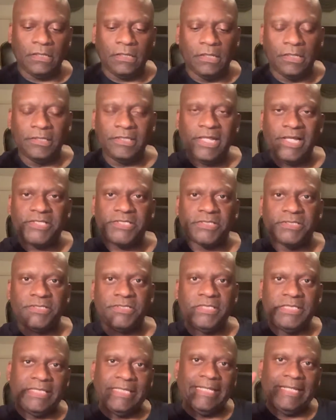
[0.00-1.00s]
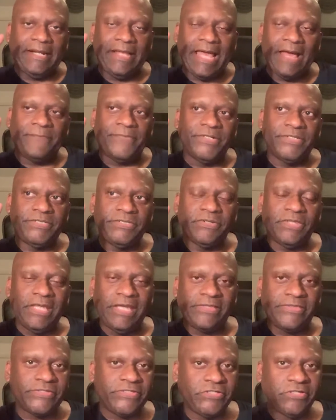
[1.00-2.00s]
unless, and that'll happen until they
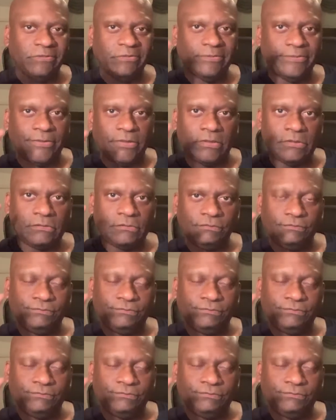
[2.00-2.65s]
get the Super Bowl.